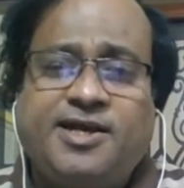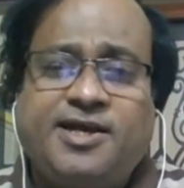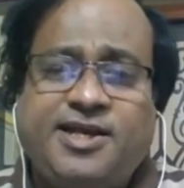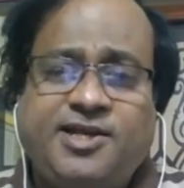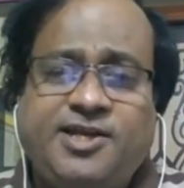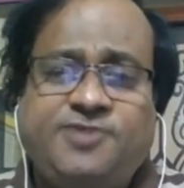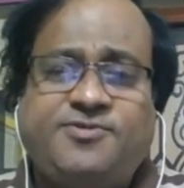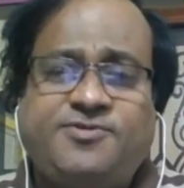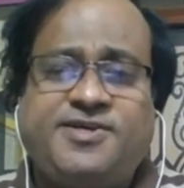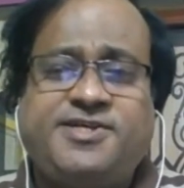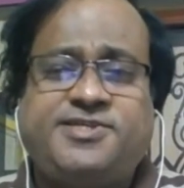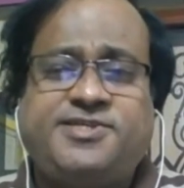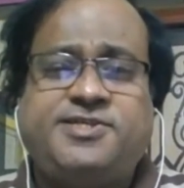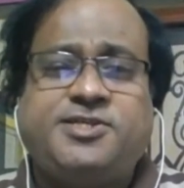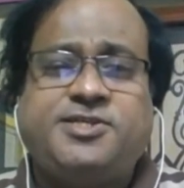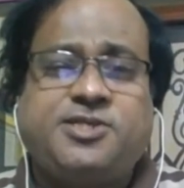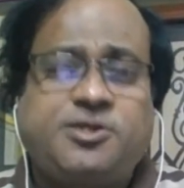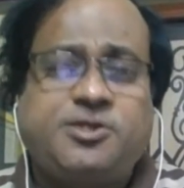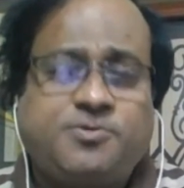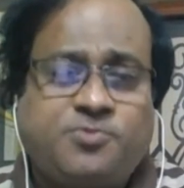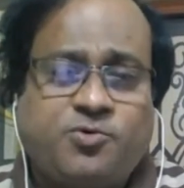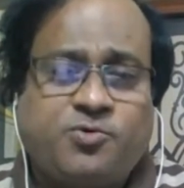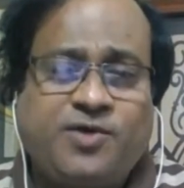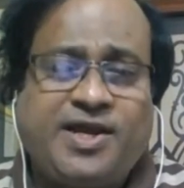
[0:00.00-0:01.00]
University
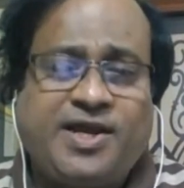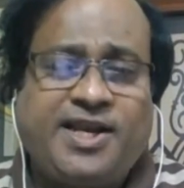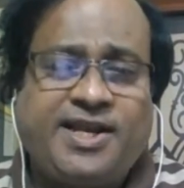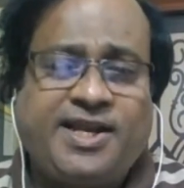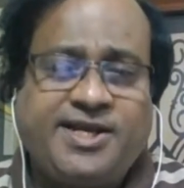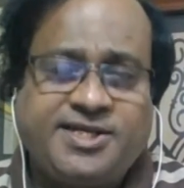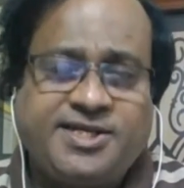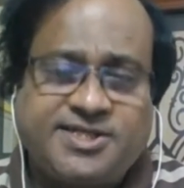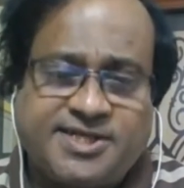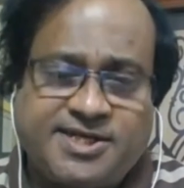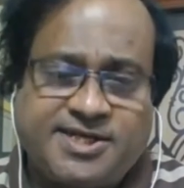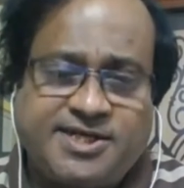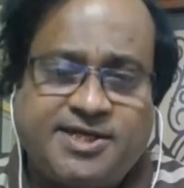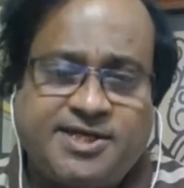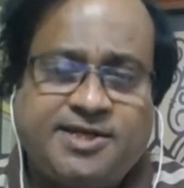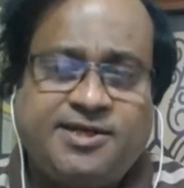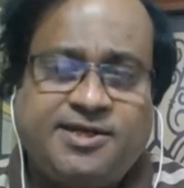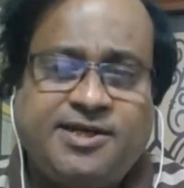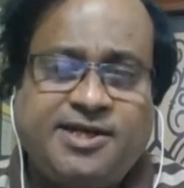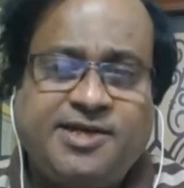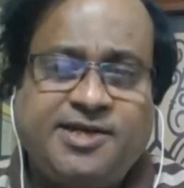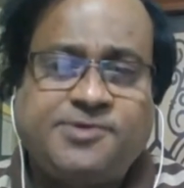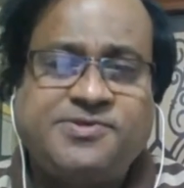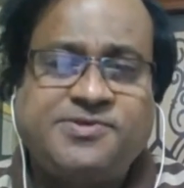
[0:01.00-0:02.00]
of Wellington,
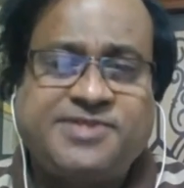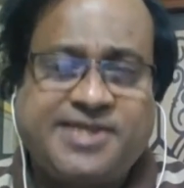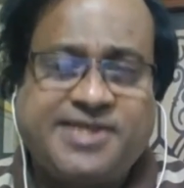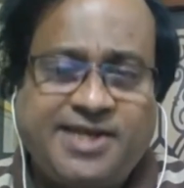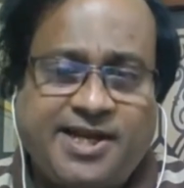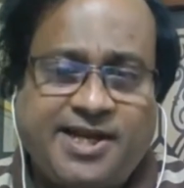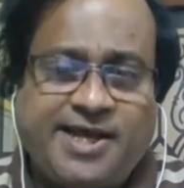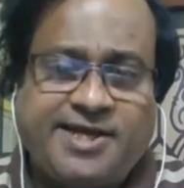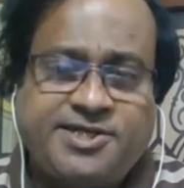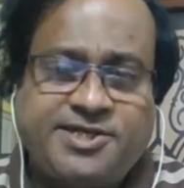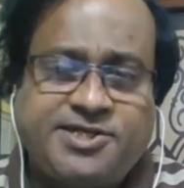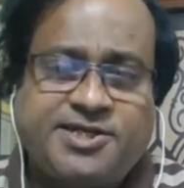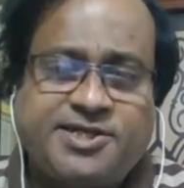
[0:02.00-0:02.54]
New Zealand.